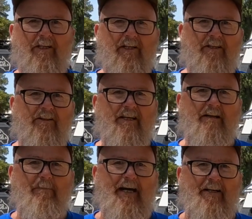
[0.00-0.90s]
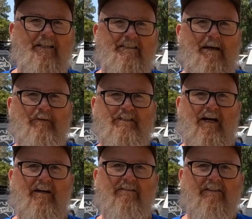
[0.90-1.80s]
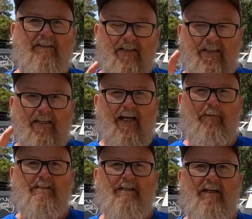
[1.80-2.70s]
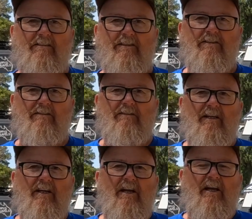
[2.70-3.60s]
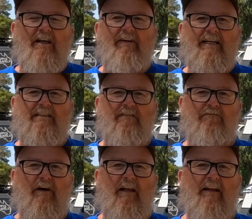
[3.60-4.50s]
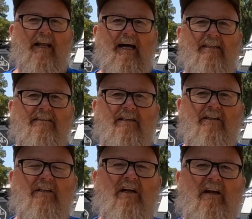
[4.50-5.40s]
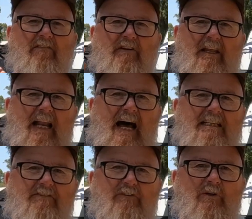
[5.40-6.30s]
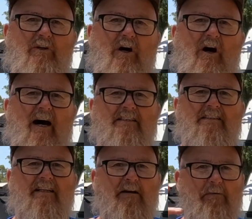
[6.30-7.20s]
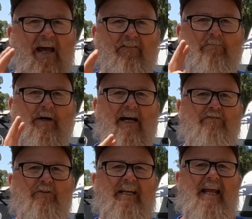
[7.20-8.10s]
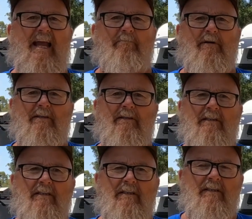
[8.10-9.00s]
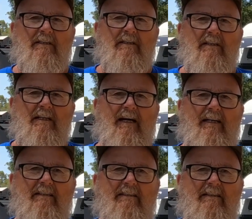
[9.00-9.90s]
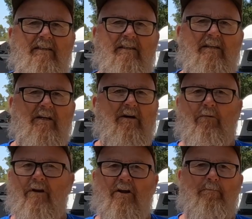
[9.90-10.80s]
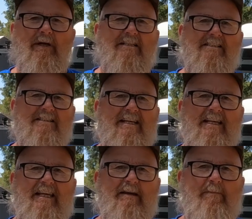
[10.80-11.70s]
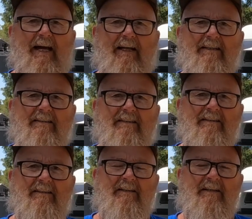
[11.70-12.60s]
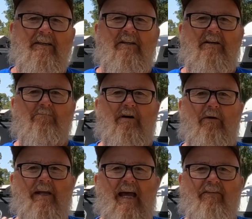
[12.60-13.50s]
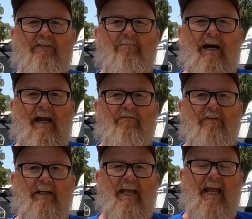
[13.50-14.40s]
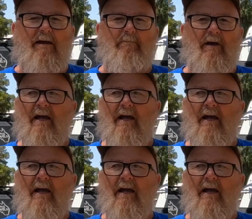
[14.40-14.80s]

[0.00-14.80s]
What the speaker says: You think about it, in this episode 2, you've actually followed us for the last 4 nights and we haven't paid for a camp. Hey, we're not being sneaky about it, but we haven't paid for a camp.